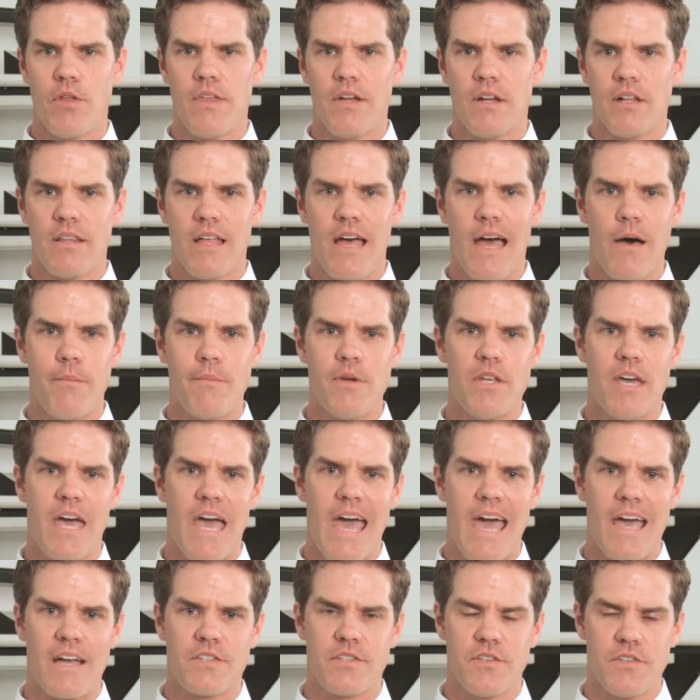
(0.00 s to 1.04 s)
that allow me to
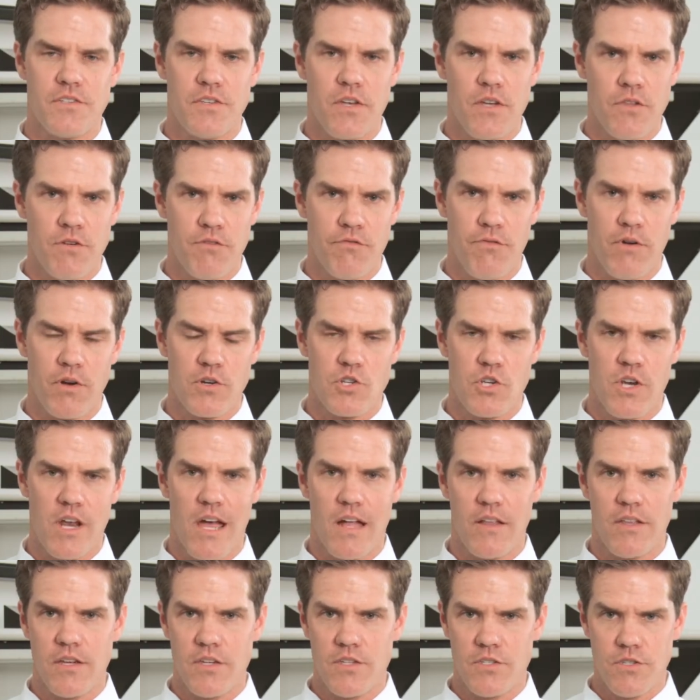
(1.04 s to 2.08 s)
access other
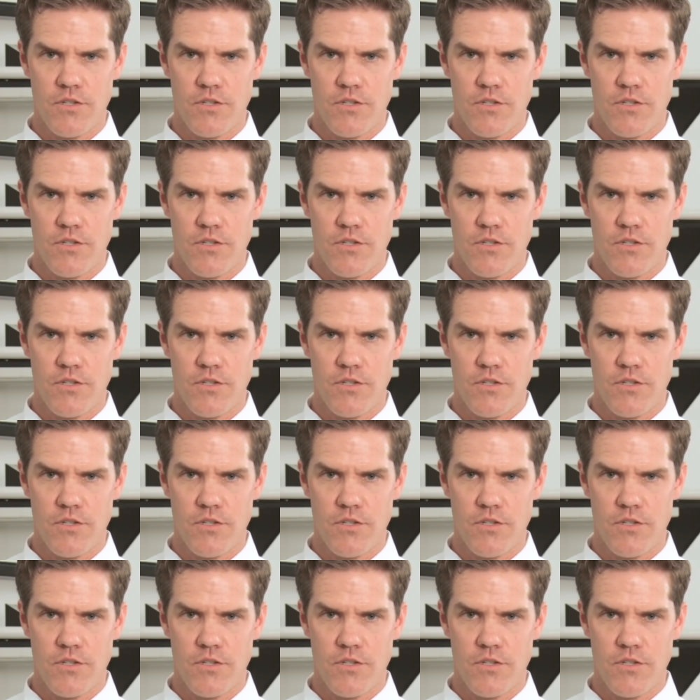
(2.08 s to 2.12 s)
functionality